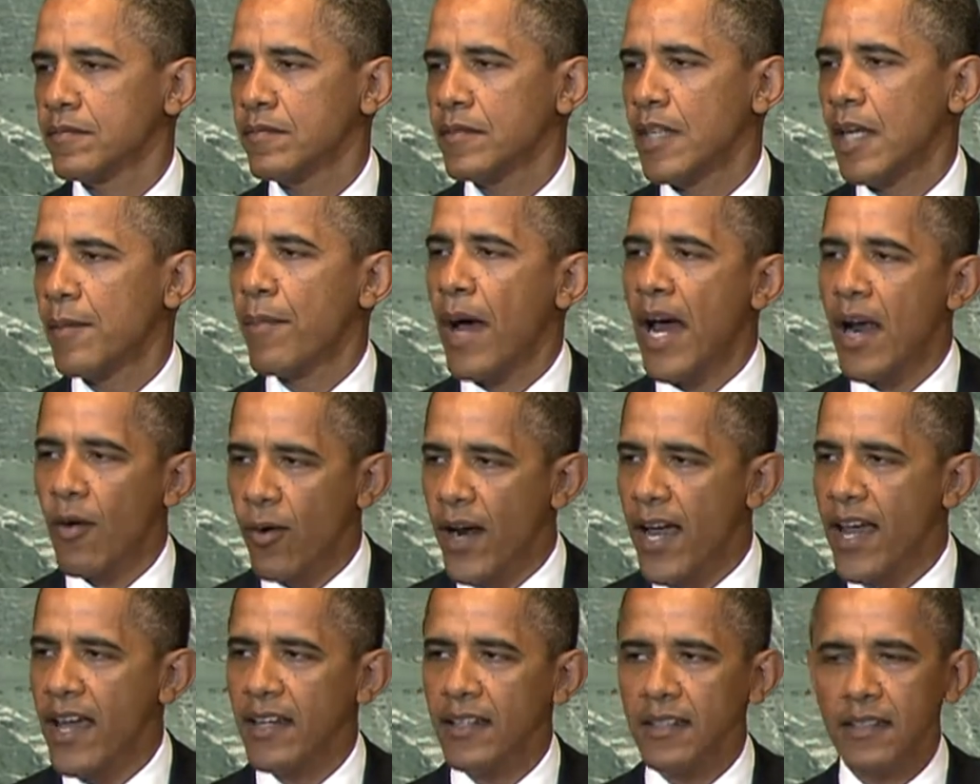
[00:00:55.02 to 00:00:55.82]
In
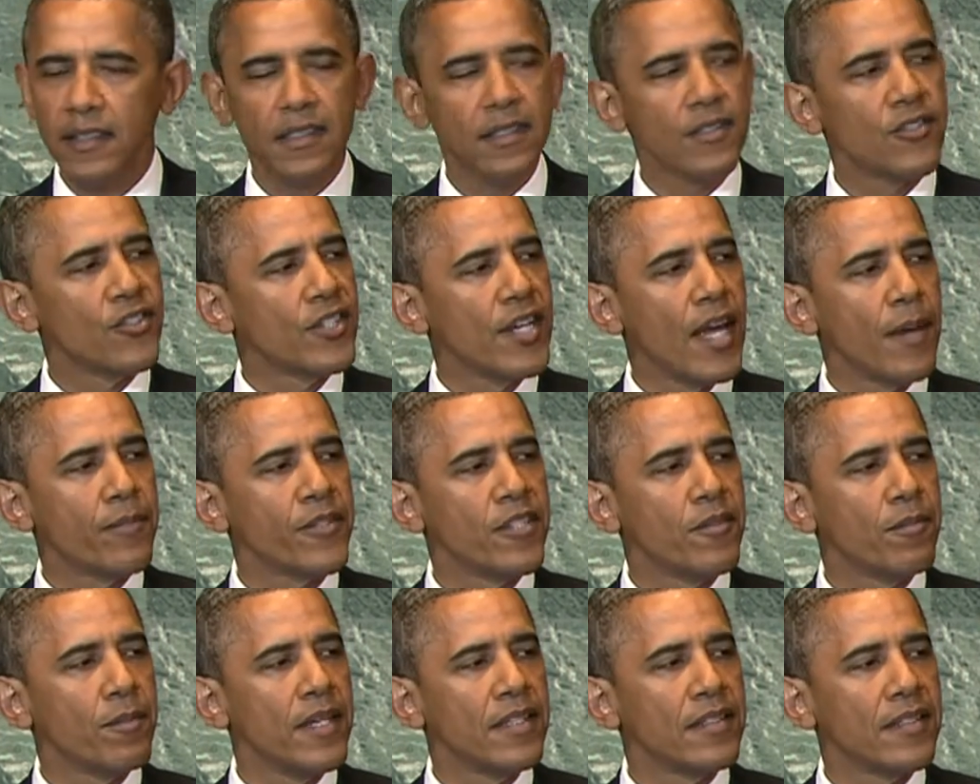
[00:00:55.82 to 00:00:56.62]
Bahrain,
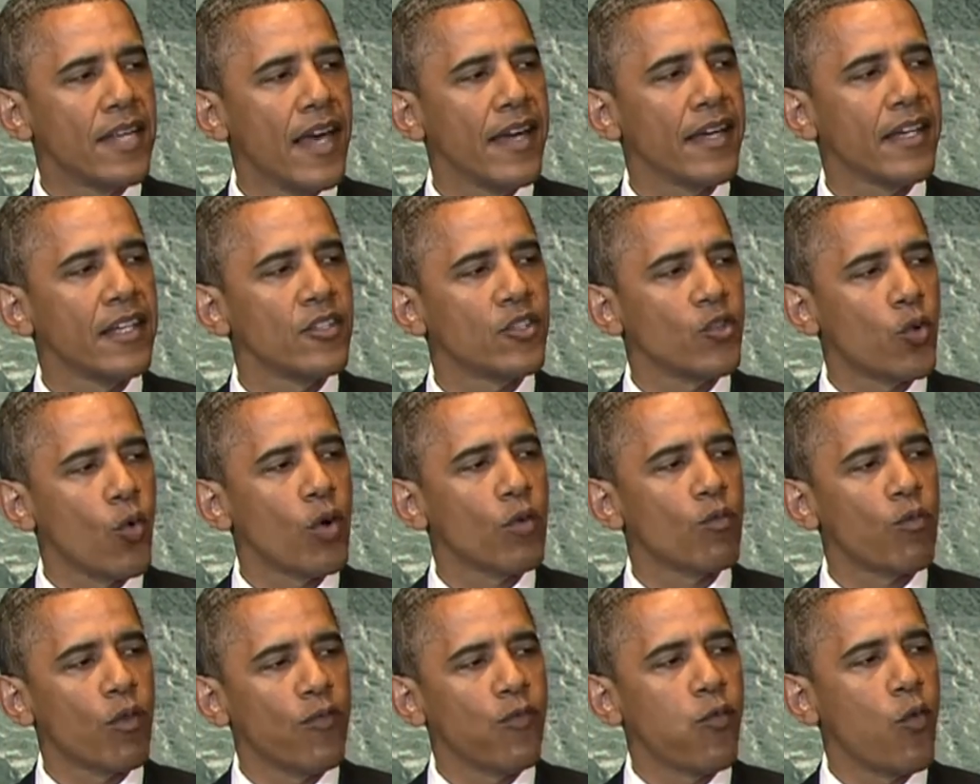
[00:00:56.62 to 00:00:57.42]
steps have been taken
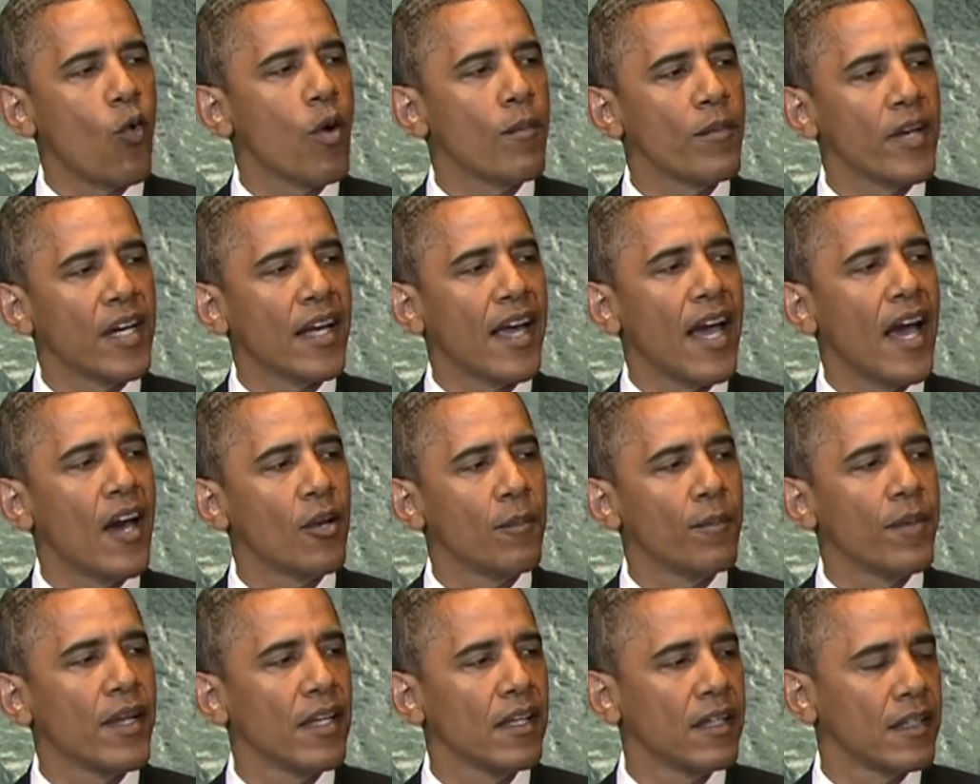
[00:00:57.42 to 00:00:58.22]
toward reform and
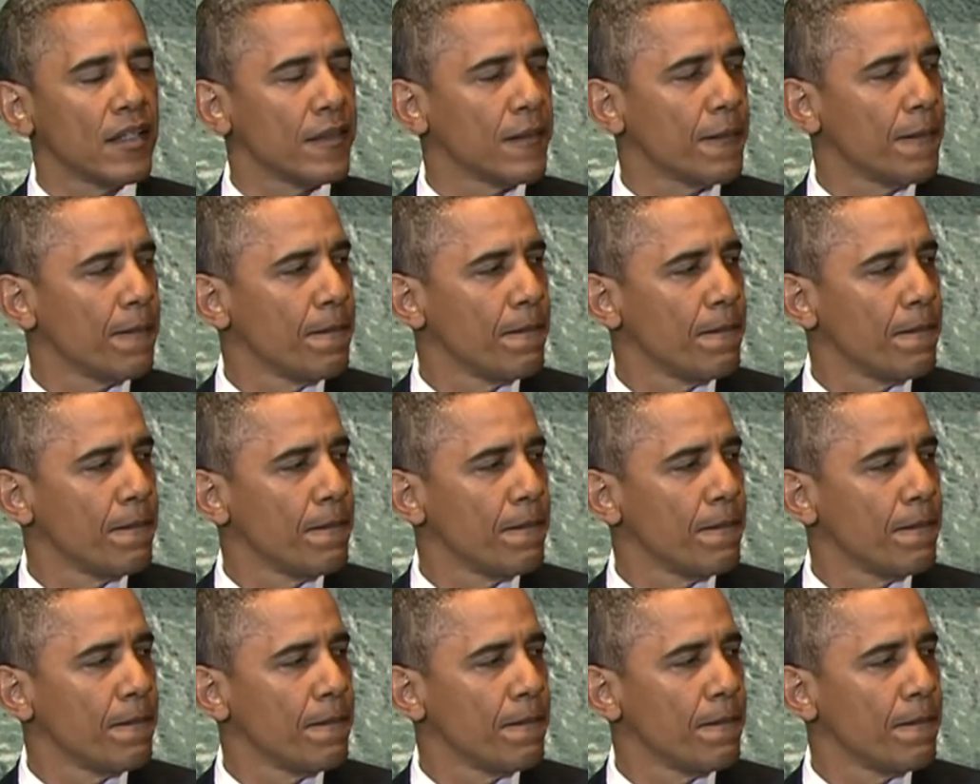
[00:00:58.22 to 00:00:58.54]
accountability.